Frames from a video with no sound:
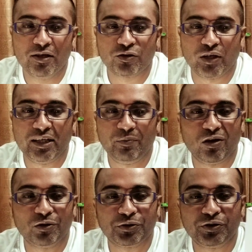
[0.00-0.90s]
So EDP
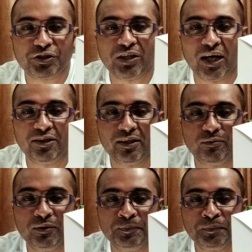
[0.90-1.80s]
concentration 100
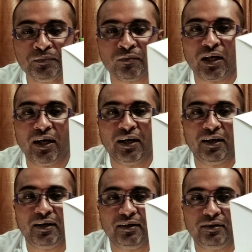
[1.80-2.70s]
ml,
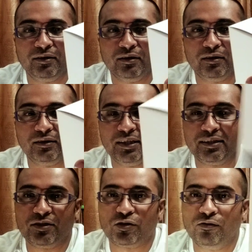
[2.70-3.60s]
and this
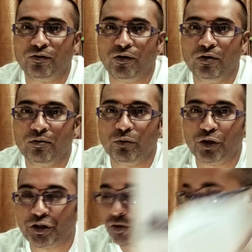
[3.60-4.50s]
is Tom Ford Beau
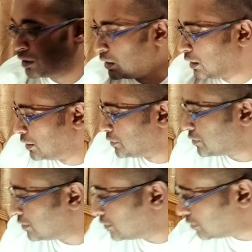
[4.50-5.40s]
de Jour.
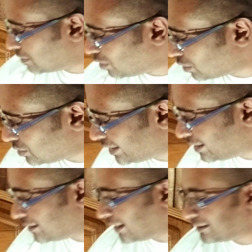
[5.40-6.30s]
So the bottle
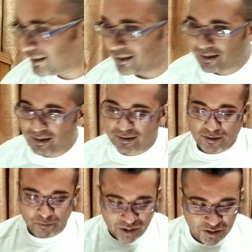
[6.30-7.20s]
here, I think it has a
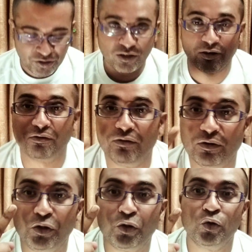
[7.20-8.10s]
combination of
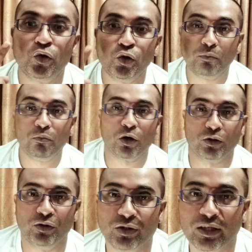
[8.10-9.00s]
two
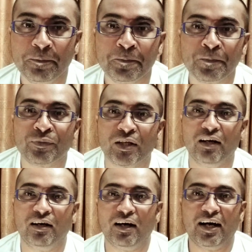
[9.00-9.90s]
bottles. Okay,
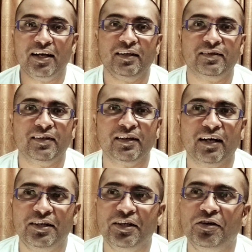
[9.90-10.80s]
uh, I think
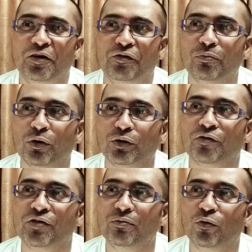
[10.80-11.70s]
I did review both
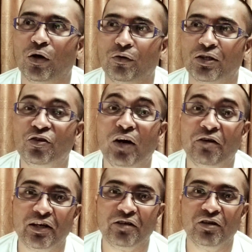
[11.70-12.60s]
of them. One was Grey
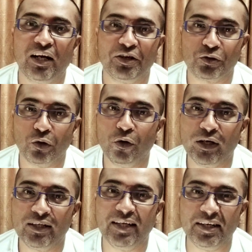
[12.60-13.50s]
Vetiver, I used to own
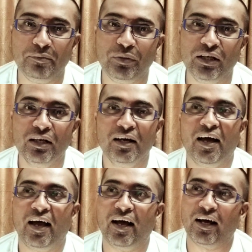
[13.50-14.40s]
it, the EDP,
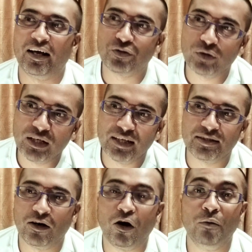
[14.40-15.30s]
uh, as well as
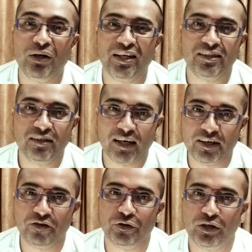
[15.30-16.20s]
the Ombre Leather, I
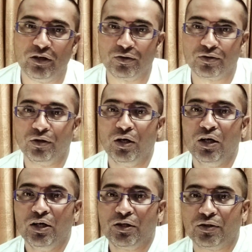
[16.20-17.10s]
reviewed it also.
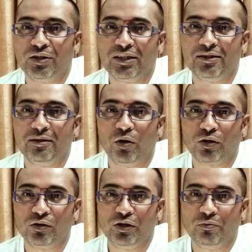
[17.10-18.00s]
So this is the
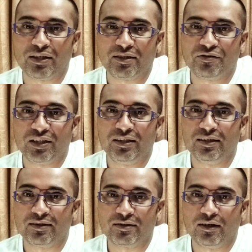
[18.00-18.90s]
bottle. You must have seen
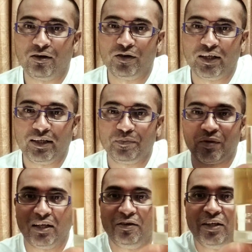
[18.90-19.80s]
this uh, already.
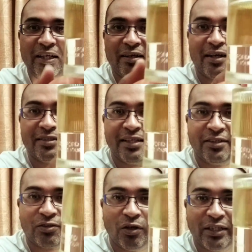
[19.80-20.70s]
Really classy. I
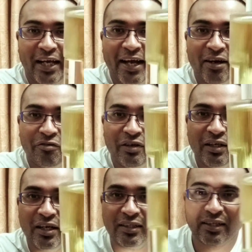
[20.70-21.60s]
saw the ad of it.
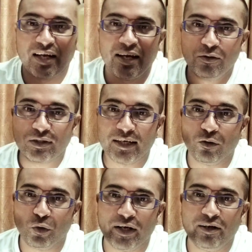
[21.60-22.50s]
The guy looks kind
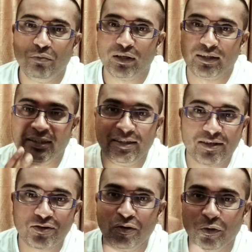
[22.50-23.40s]
of weird, but it
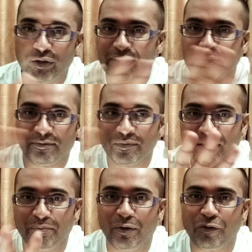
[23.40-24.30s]
does go with the
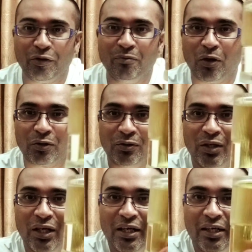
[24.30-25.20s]
perfume bottle.
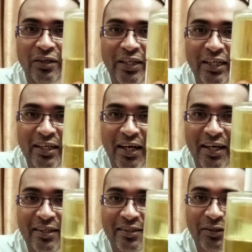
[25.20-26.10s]
Really
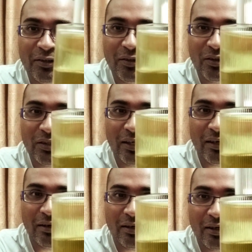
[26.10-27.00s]
nice, you know.
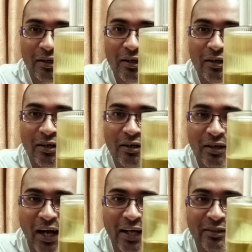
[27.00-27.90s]
The
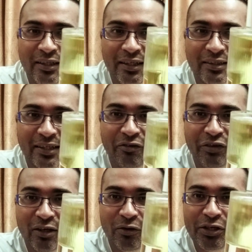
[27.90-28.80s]
I think it's kind of
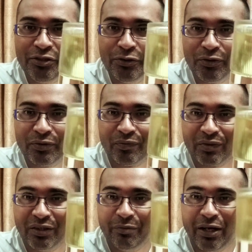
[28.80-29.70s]
yellowish juice.
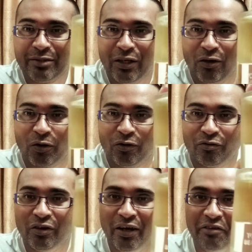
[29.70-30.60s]
Reminds me a lot of
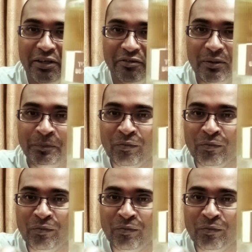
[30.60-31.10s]
Grey Vetiver.